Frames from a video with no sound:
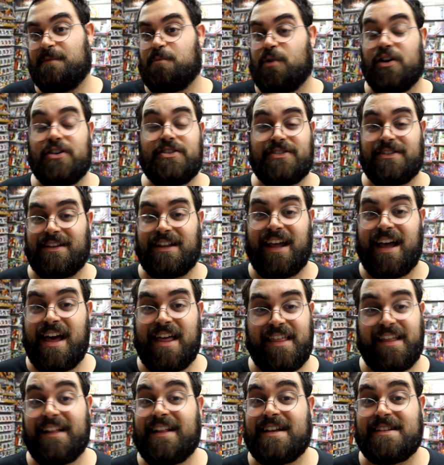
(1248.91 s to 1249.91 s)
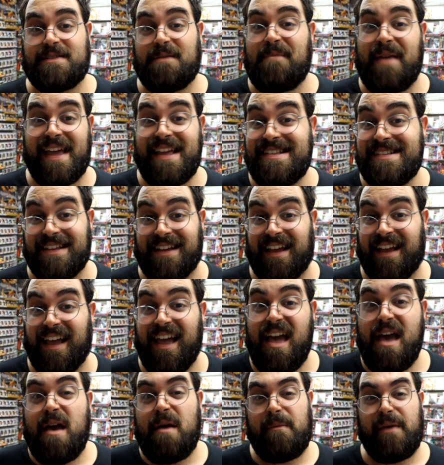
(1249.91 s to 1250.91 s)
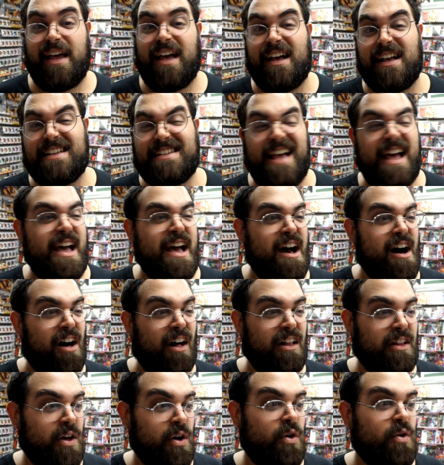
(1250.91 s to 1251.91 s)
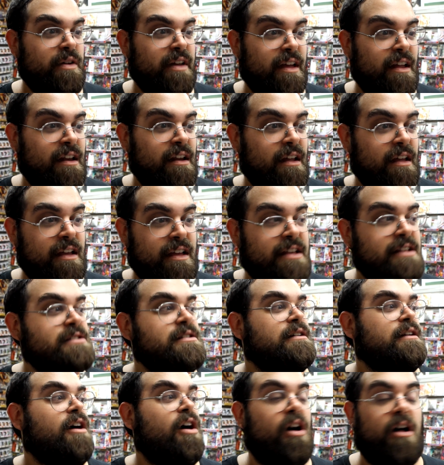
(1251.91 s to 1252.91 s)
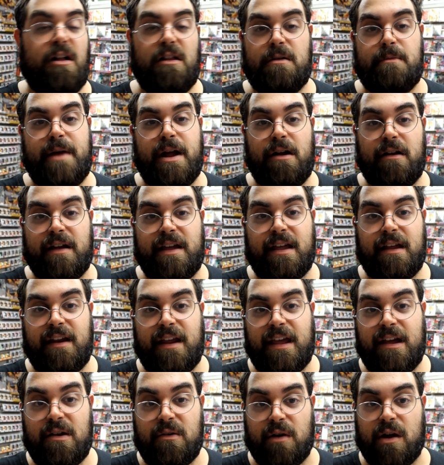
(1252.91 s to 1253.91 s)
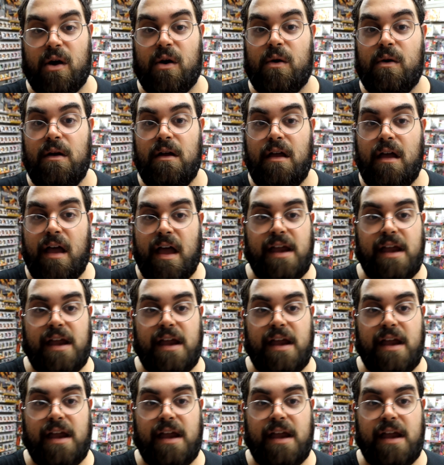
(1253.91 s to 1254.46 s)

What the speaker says: Personally, I think that's amazing. Because Hulk Hogan, he's an all-American hero,